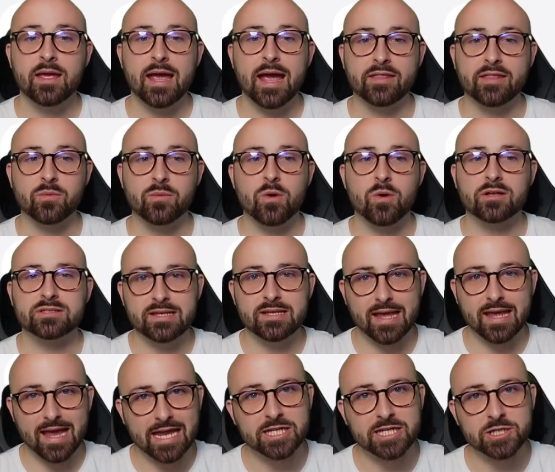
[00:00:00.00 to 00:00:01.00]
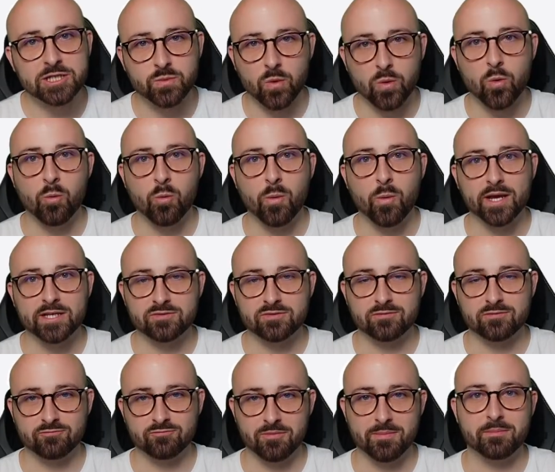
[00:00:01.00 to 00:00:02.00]
And the words at the end were always
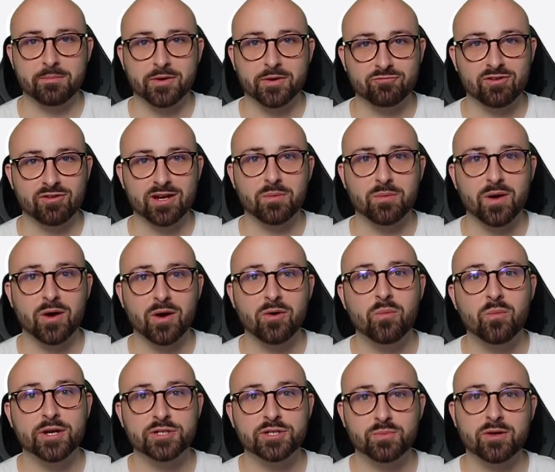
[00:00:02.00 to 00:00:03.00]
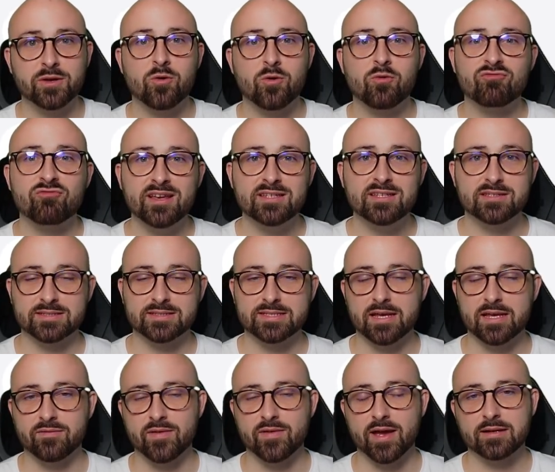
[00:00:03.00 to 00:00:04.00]
remembered really well, which we call
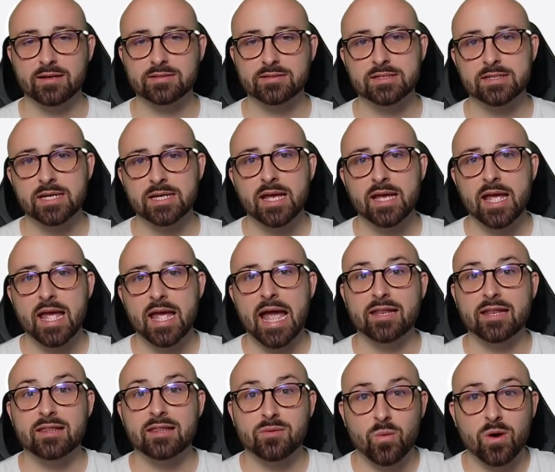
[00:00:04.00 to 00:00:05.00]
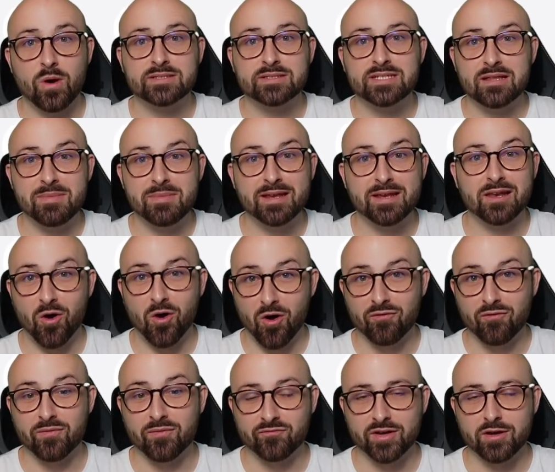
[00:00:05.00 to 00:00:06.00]
recency effect. And the words in the middle are
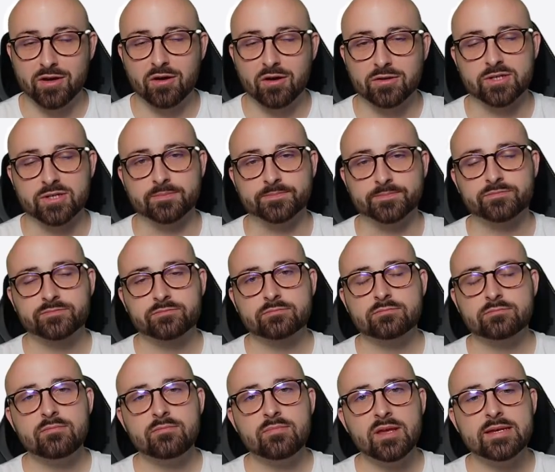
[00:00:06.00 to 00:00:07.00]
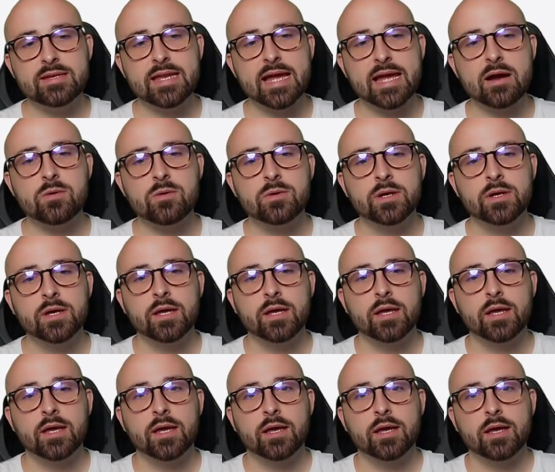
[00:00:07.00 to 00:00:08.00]
often forgotten. Now,
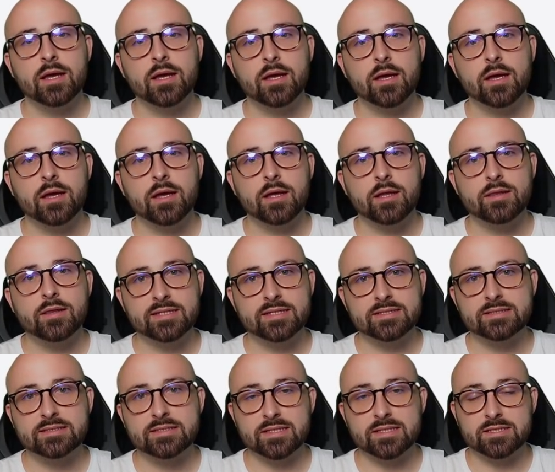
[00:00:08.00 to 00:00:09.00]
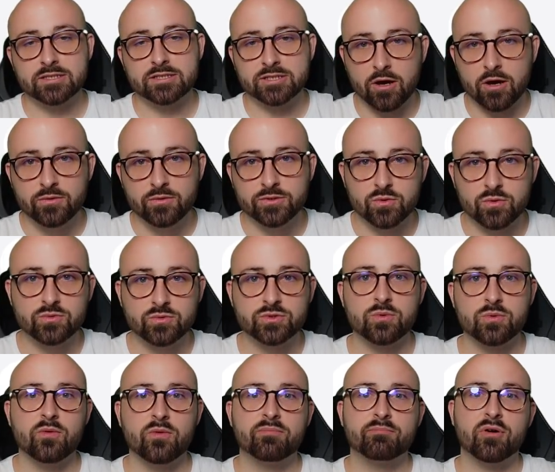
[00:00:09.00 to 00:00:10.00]
this total
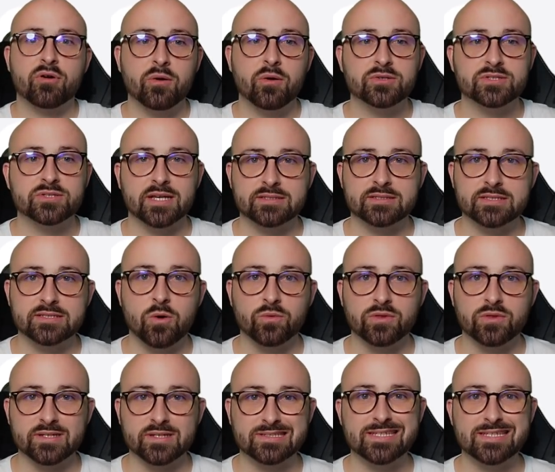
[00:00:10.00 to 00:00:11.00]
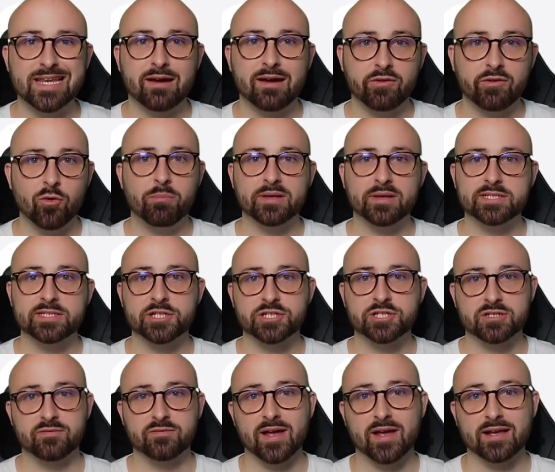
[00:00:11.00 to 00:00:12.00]
sort of process is called the serial
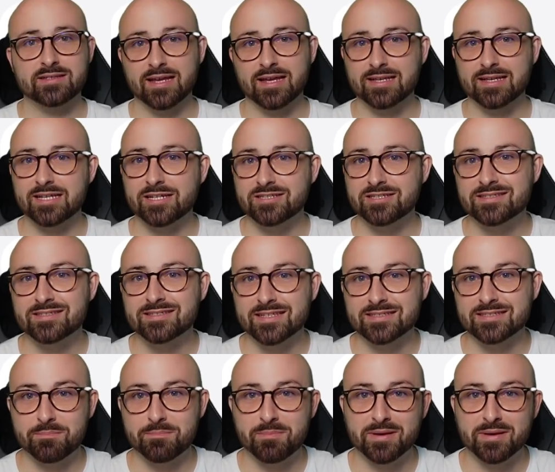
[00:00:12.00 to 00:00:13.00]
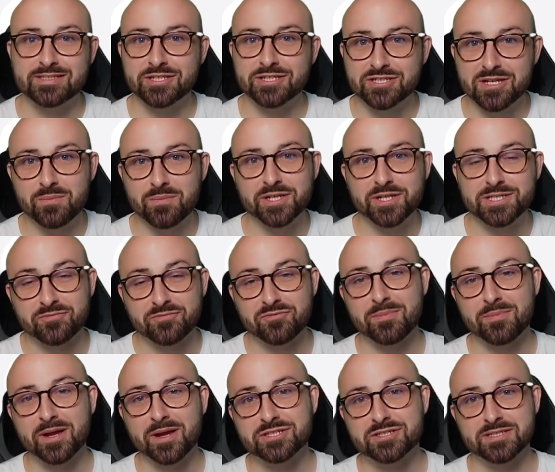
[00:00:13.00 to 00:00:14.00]
position effect, and it essentially says the position in which
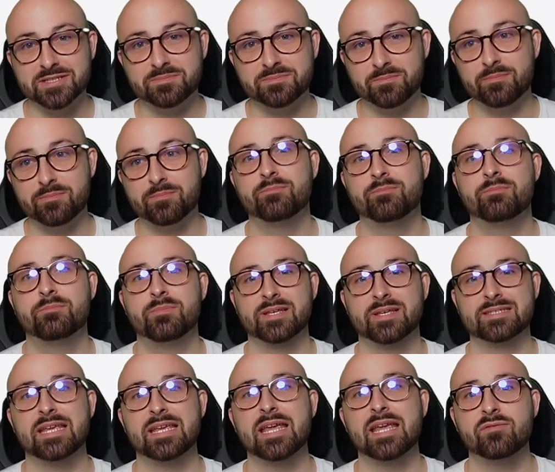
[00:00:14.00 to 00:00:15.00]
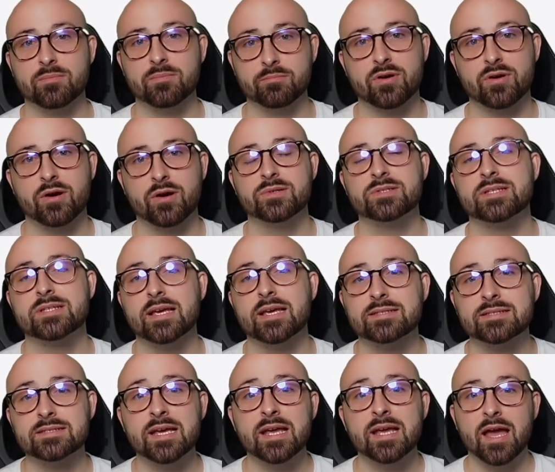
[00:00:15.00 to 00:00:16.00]
information is perceived and
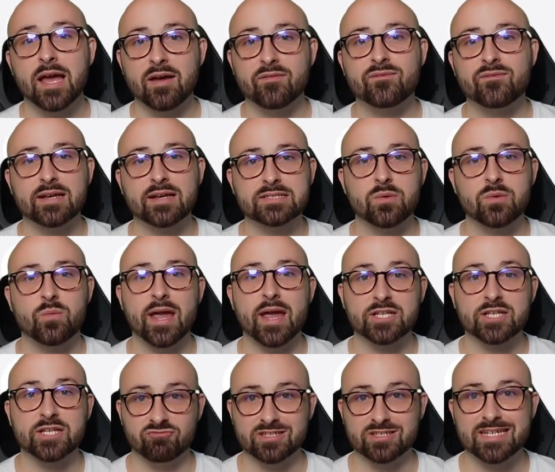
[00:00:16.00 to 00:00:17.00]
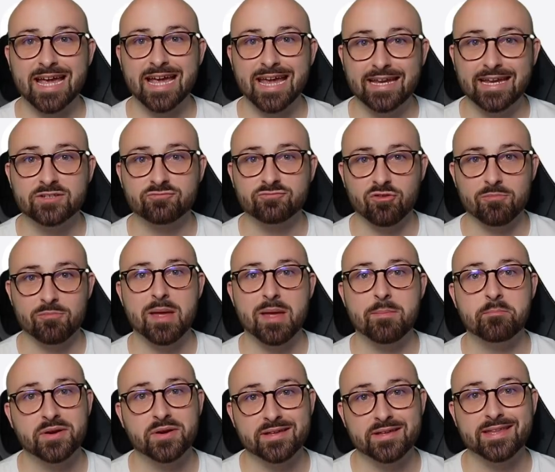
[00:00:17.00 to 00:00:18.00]
processed affects the way it's retained,
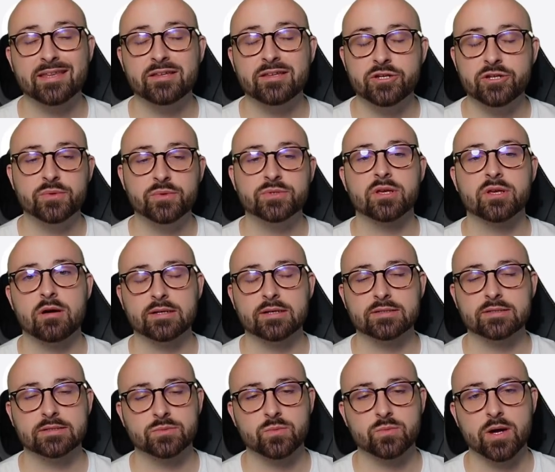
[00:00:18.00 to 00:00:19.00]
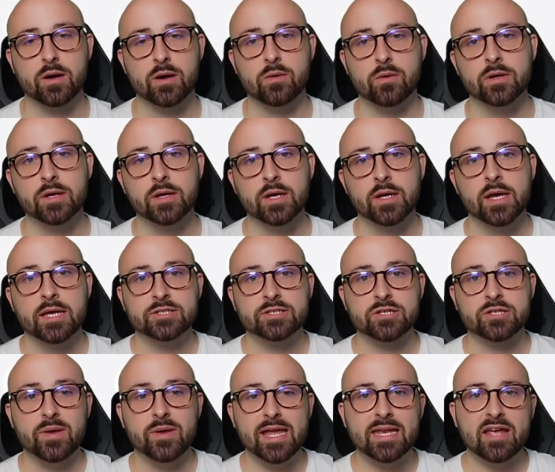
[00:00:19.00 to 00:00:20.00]
remembered, and then utilized as well.
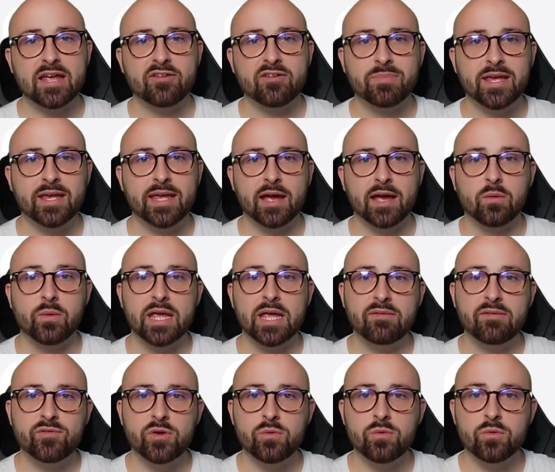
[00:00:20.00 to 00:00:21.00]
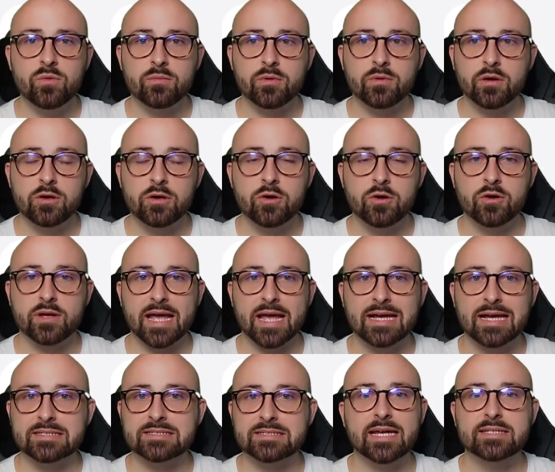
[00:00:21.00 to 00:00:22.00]
So in FPL, if you look
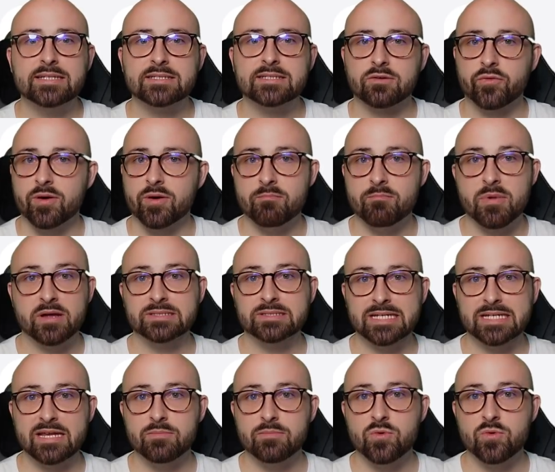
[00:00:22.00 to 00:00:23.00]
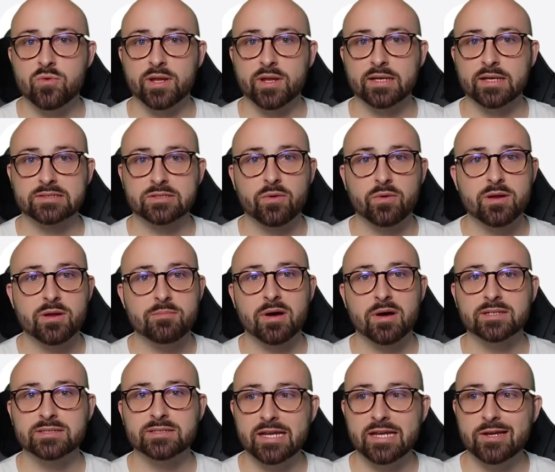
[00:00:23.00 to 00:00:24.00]
at data on a Monday morning, so on a
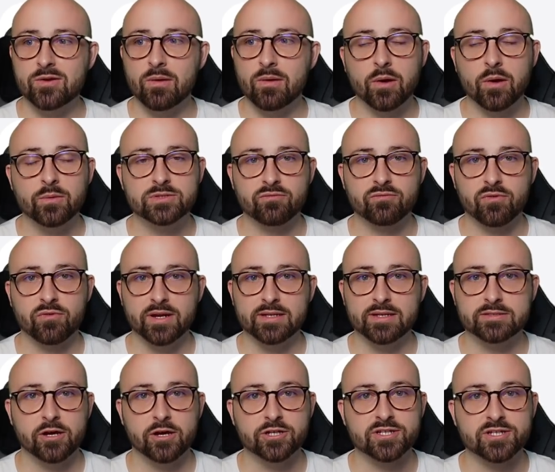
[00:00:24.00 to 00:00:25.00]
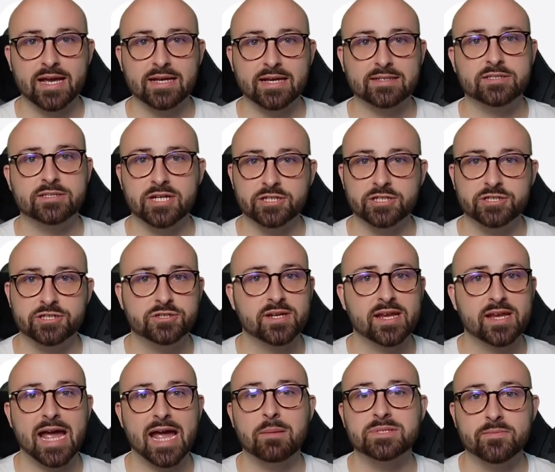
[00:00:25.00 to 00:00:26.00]
Monday you do loads of research and that suggests you
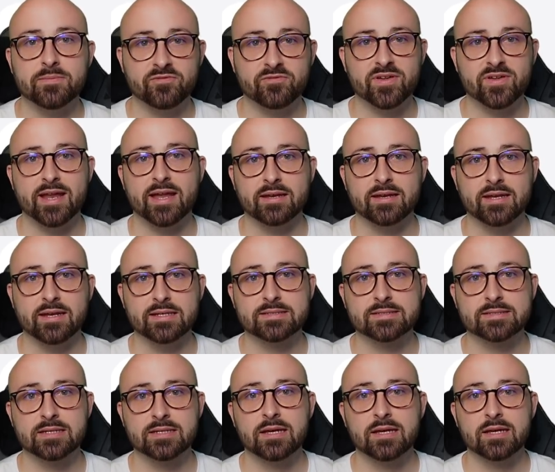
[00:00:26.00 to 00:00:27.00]
should captain Fernandes,